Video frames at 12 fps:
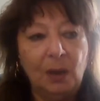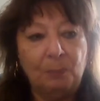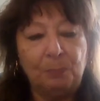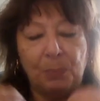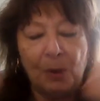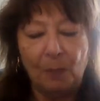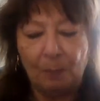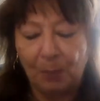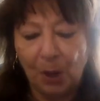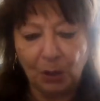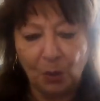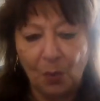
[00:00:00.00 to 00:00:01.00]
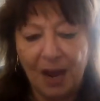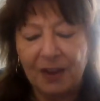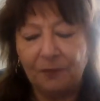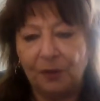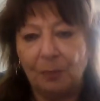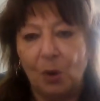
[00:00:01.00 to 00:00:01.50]
pull away
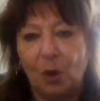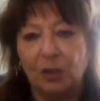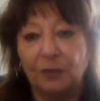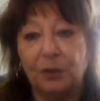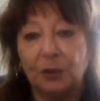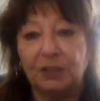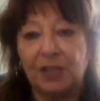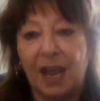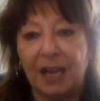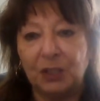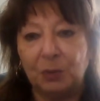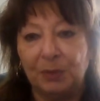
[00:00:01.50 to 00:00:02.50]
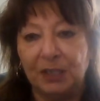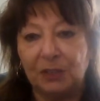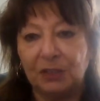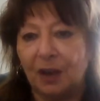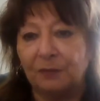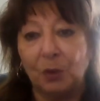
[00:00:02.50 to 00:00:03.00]
from all of your attachments
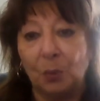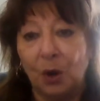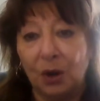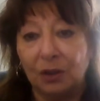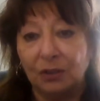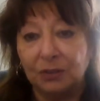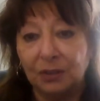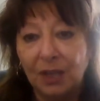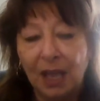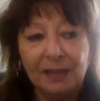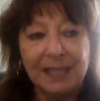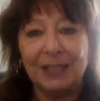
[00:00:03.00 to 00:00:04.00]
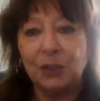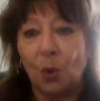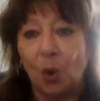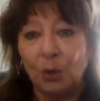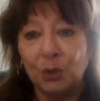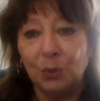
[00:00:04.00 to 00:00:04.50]
of the world. That's
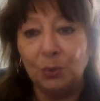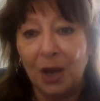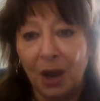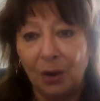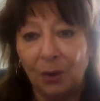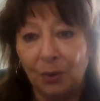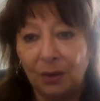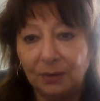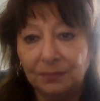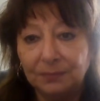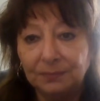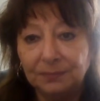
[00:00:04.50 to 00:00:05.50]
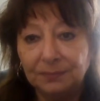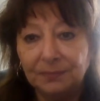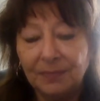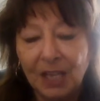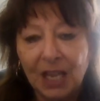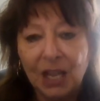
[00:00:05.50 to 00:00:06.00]
all you know.
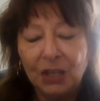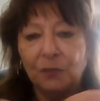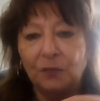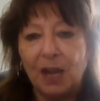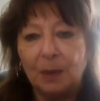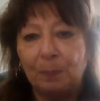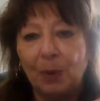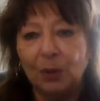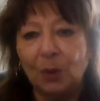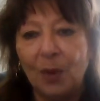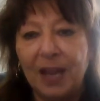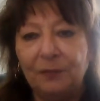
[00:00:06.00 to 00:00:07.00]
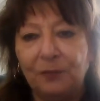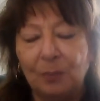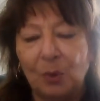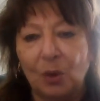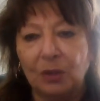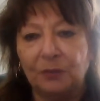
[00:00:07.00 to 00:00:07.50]
You've got to pull away from
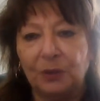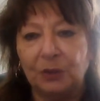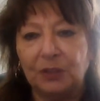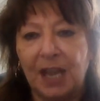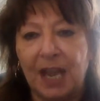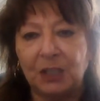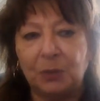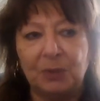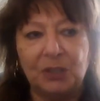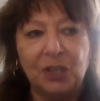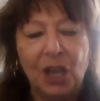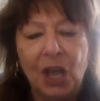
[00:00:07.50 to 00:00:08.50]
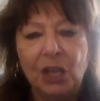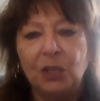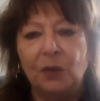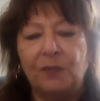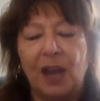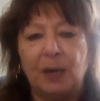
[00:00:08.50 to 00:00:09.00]
all of your attachments.
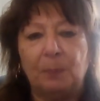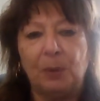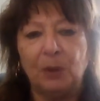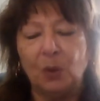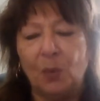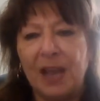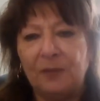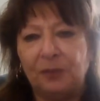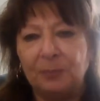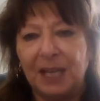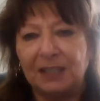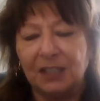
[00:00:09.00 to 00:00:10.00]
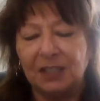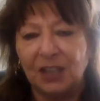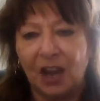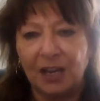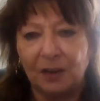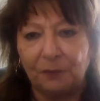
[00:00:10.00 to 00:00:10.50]
You've got to pull away from that
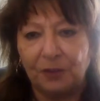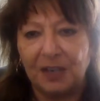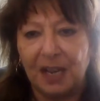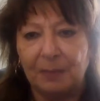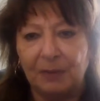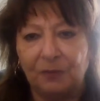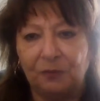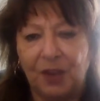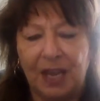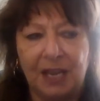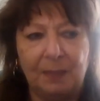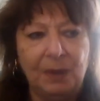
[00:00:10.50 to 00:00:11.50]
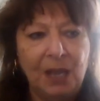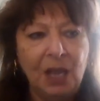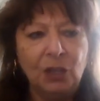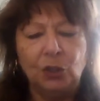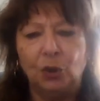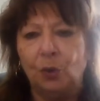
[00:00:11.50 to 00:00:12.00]
desire for name and fame
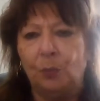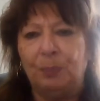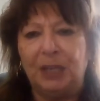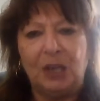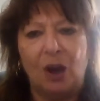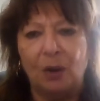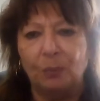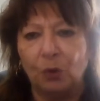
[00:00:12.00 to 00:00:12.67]
to become